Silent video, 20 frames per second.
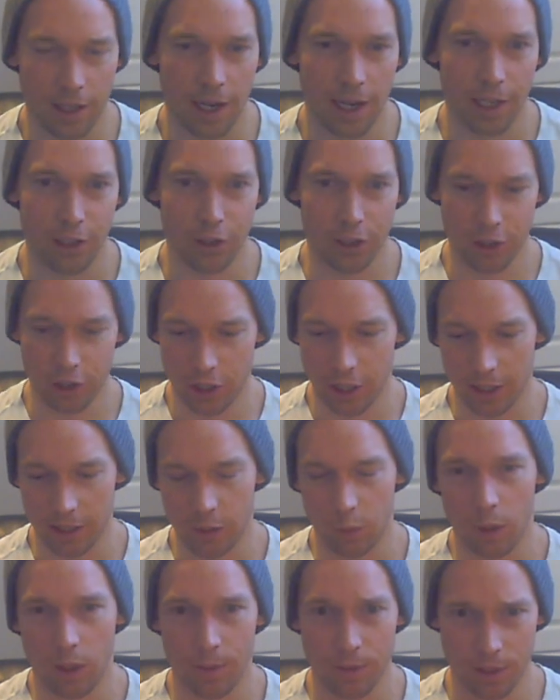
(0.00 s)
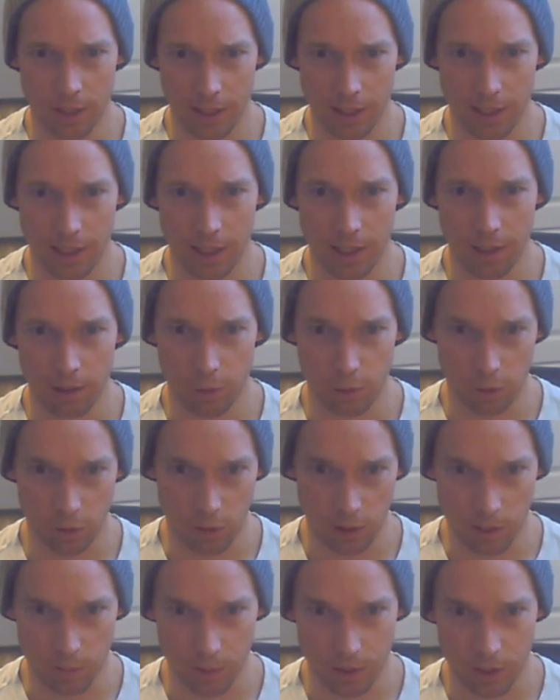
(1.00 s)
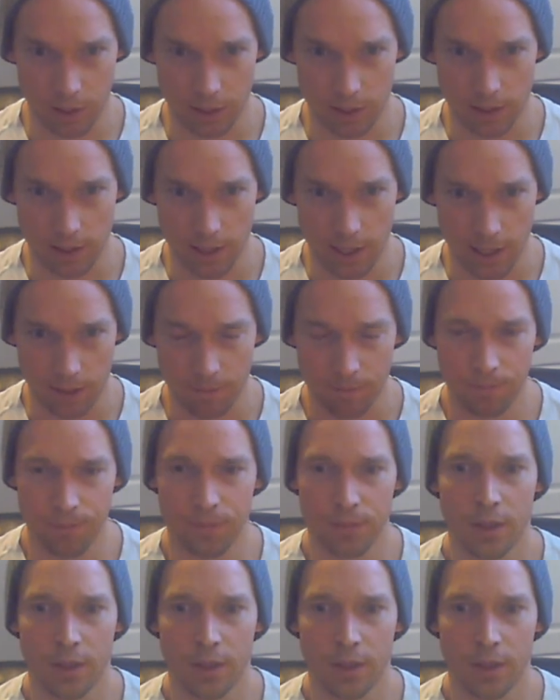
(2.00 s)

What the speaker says: I just checked the website again, lululemon.ca.